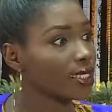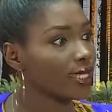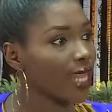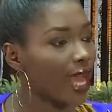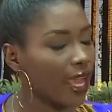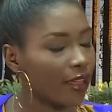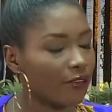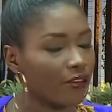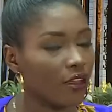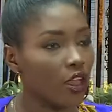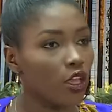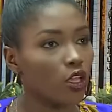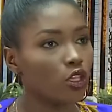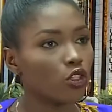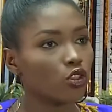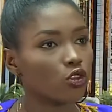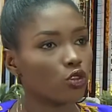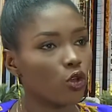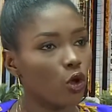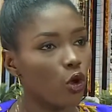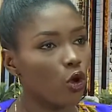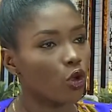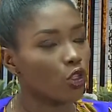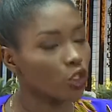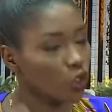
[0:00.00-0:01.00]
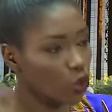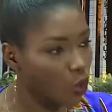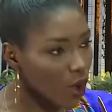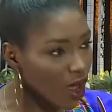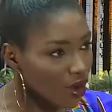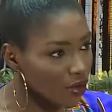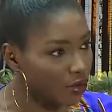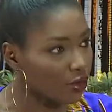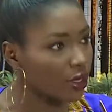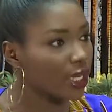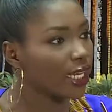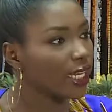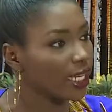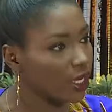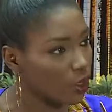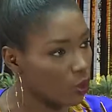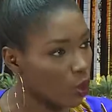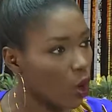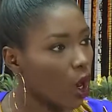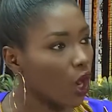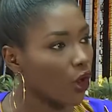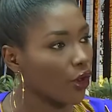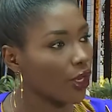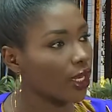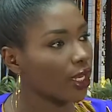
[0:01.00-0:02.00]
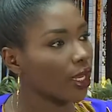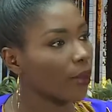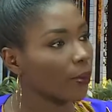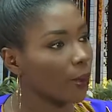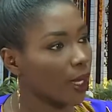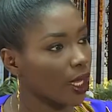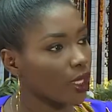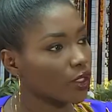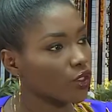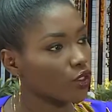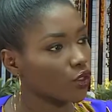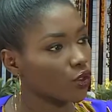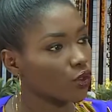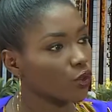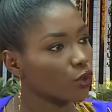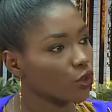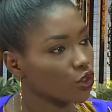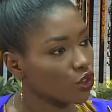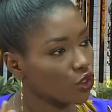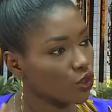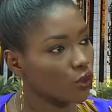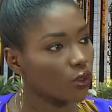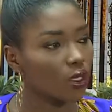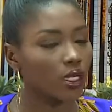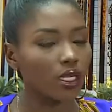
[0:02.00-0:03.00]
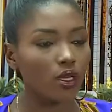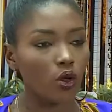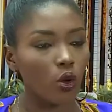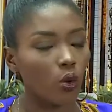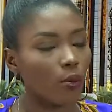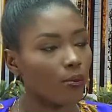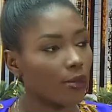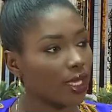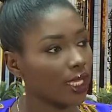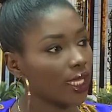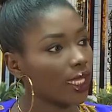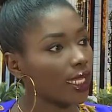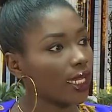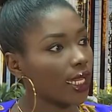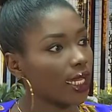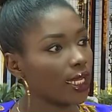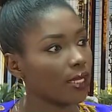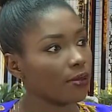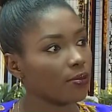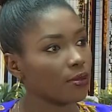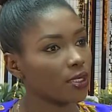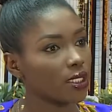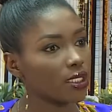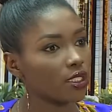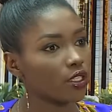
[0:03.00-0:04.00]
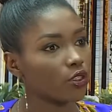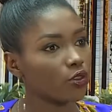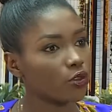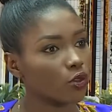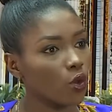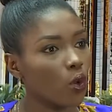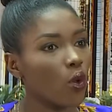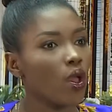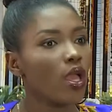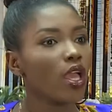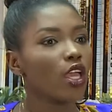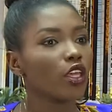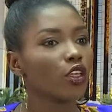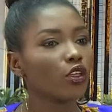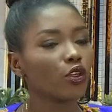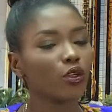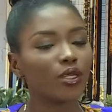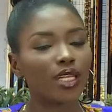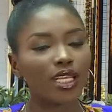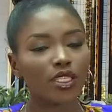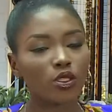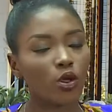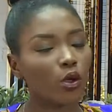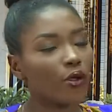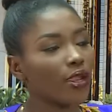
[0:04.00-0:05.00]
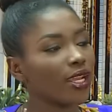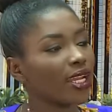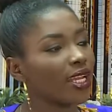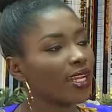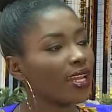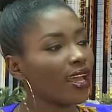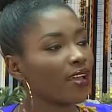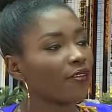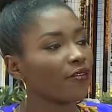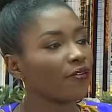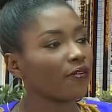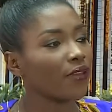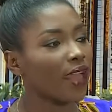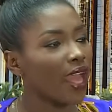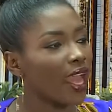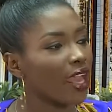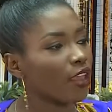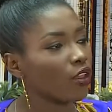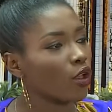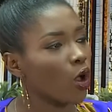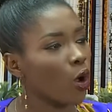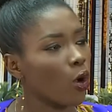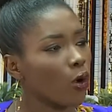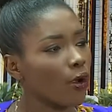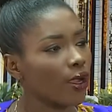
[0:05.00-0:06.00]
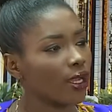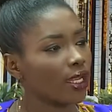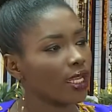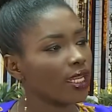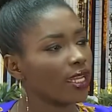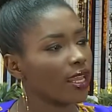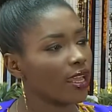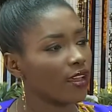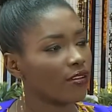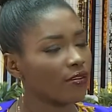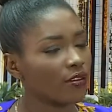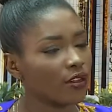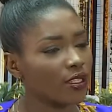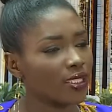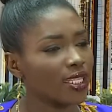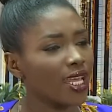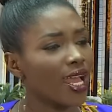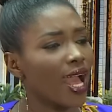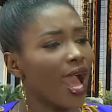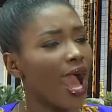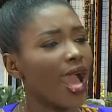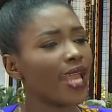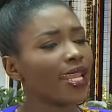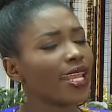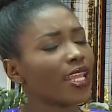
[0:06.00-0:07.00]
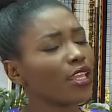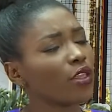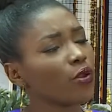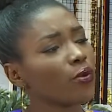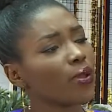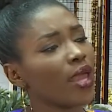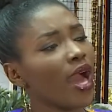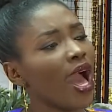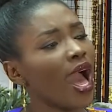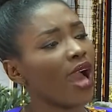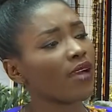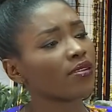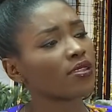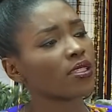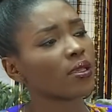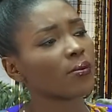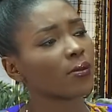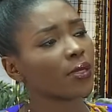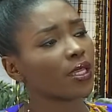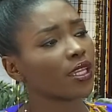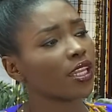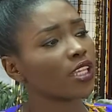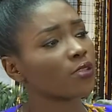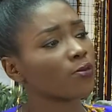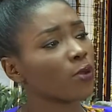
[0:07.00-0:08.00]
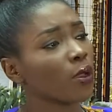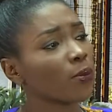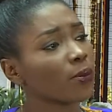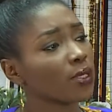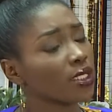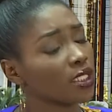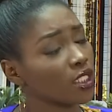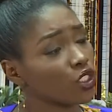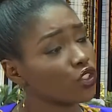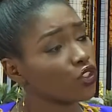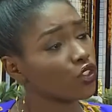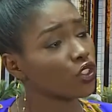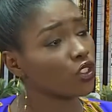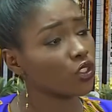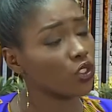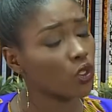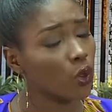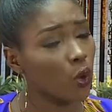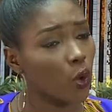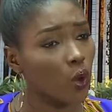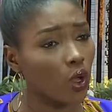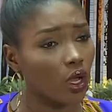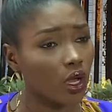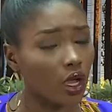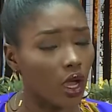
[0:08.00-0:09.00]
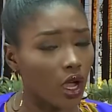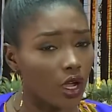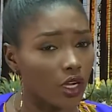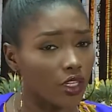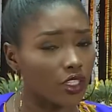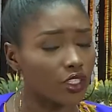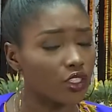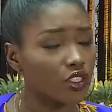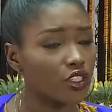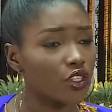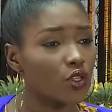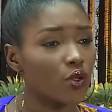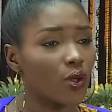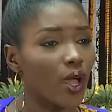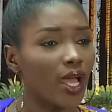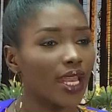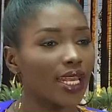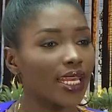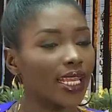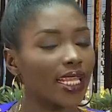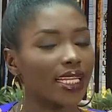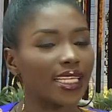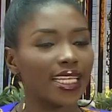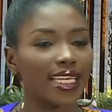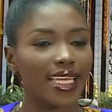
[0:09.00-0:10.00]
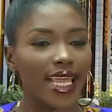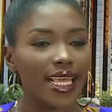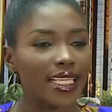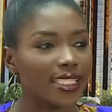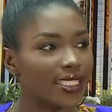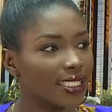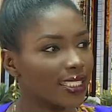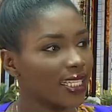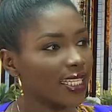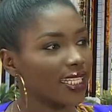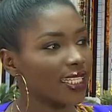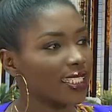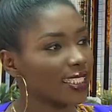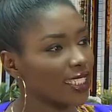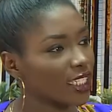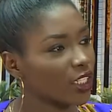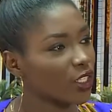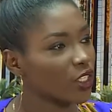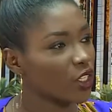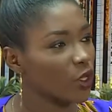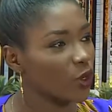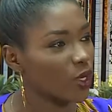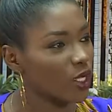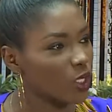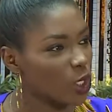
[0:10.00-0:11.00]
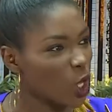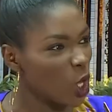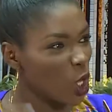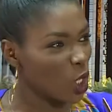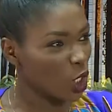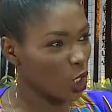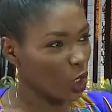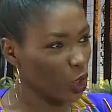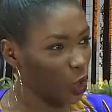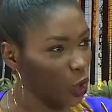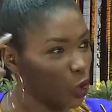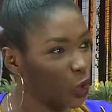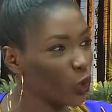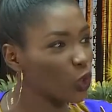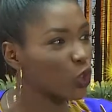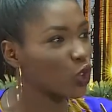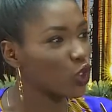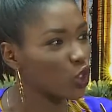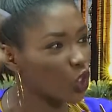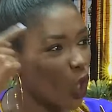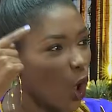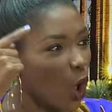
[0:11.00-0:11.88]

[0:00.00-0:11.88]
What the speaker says: life. So you are really worried about, doing or making any mistakes. So, there's already that fear, you're already nervous. And then you now have somebody that's probably teaching you or guarding you. And then the next thing that they tell you is, use